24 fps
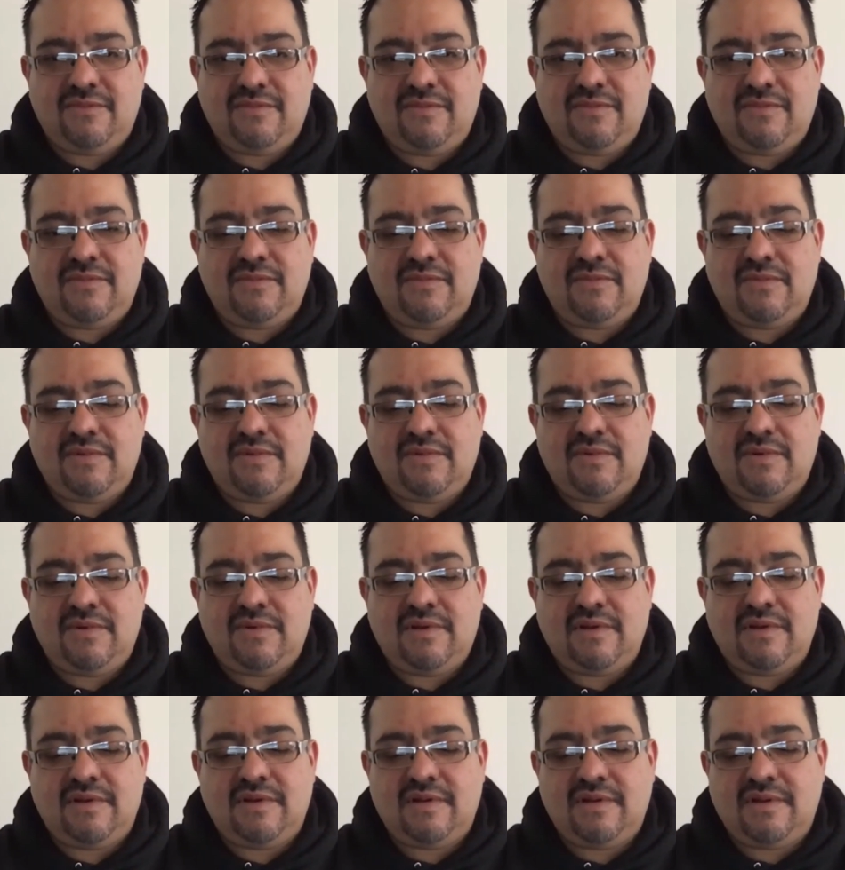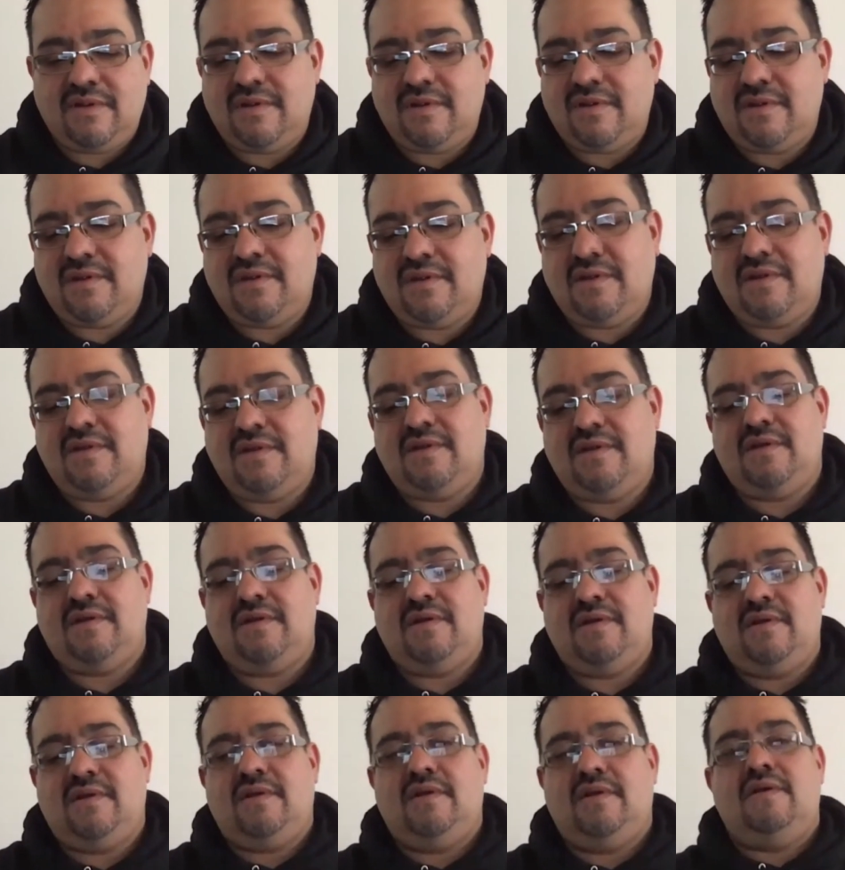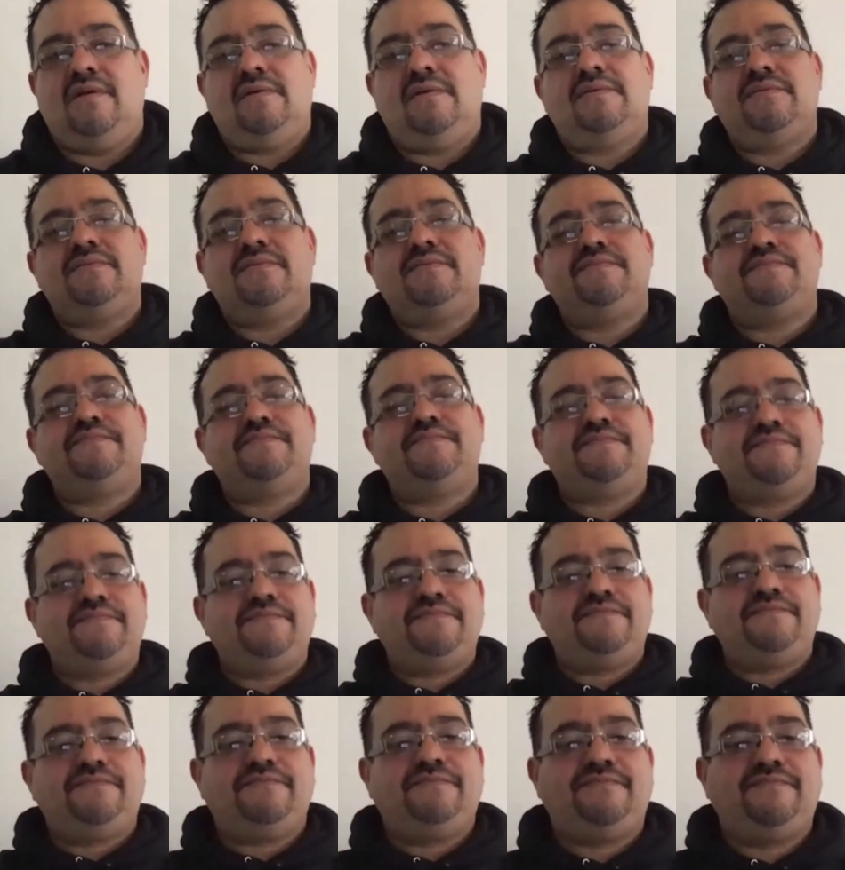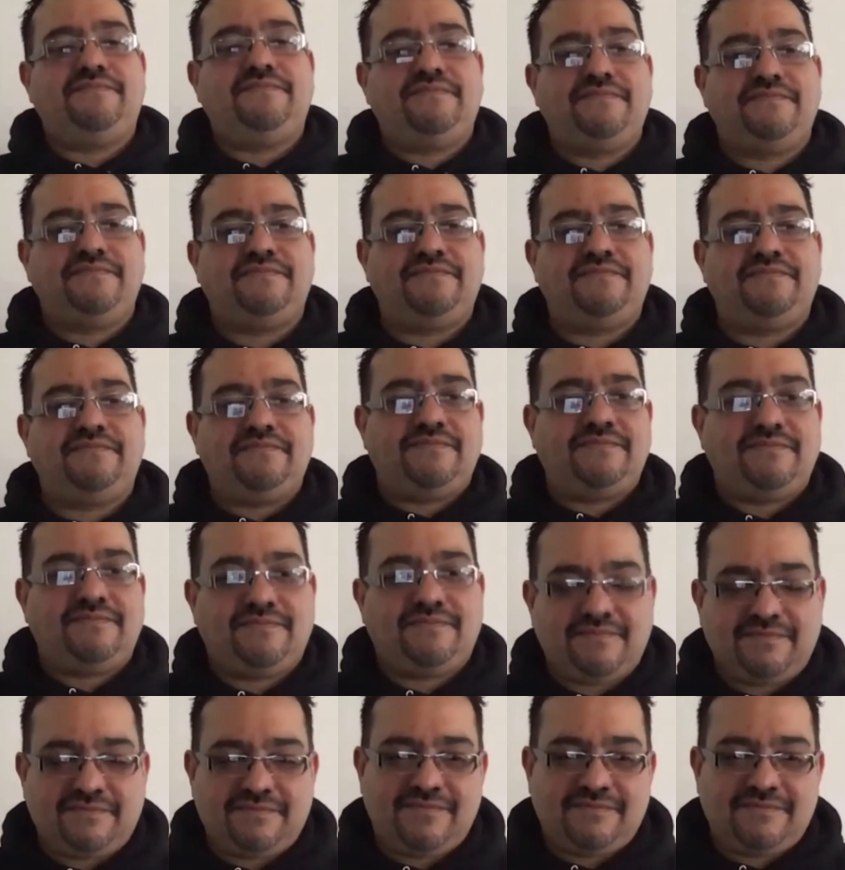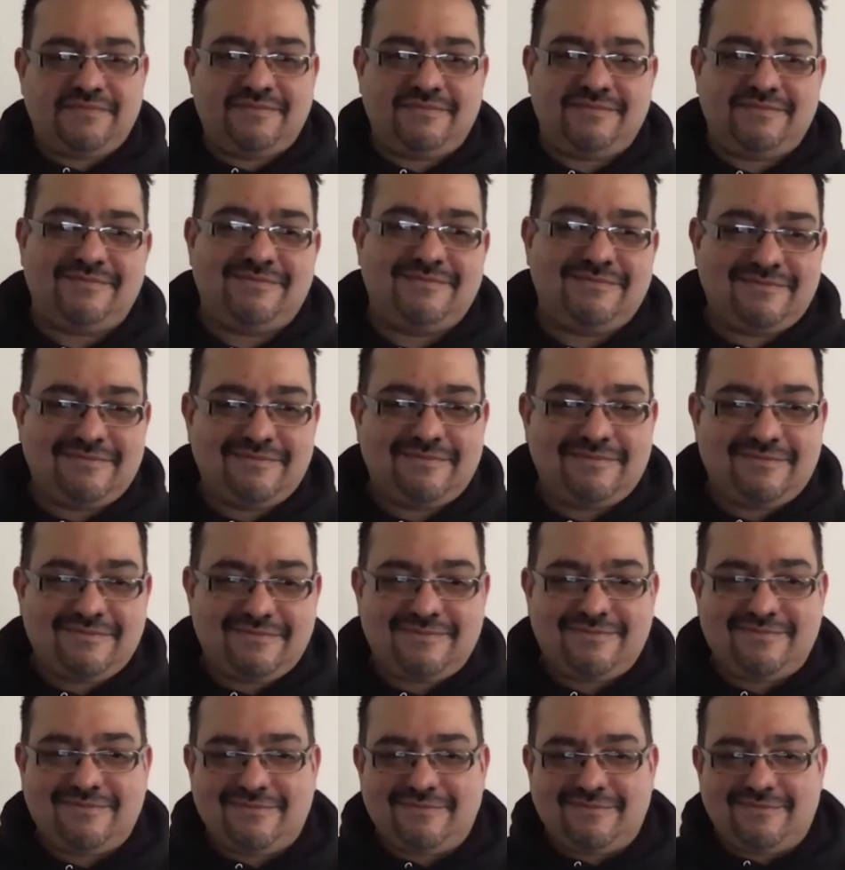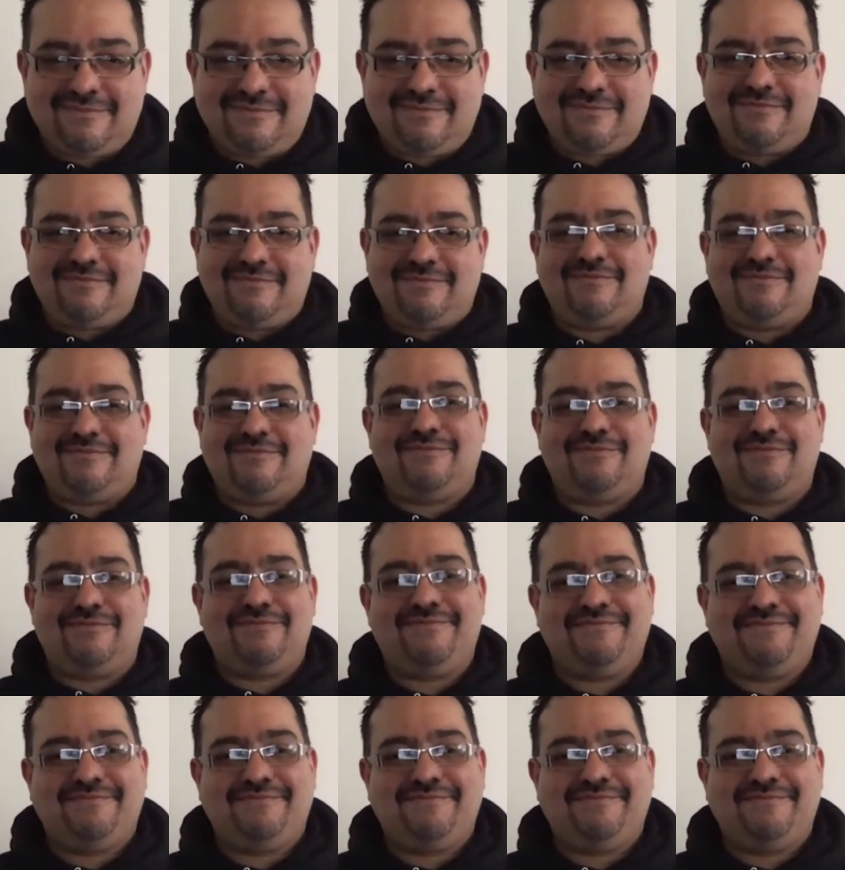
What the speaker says: The person shown says nothing.